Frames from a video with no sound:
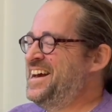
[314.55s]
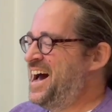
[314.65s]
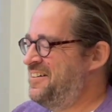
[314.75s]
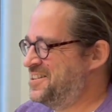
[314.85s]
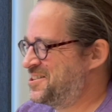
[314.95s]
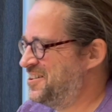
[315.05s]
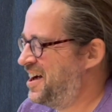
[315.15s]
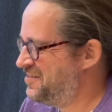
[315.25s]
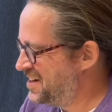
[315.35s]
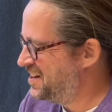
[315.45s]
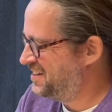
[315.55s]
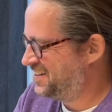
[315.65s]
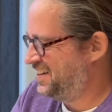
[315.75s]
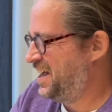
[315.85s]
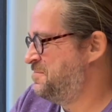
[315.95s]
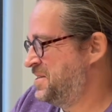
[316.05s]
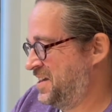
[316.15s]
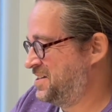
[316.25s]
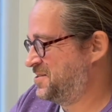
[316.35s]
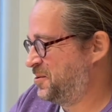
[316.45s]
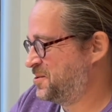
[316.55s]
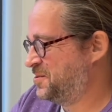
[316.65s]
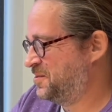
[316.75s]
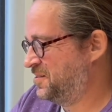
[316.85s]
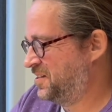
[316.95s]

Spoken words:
I mean that is also.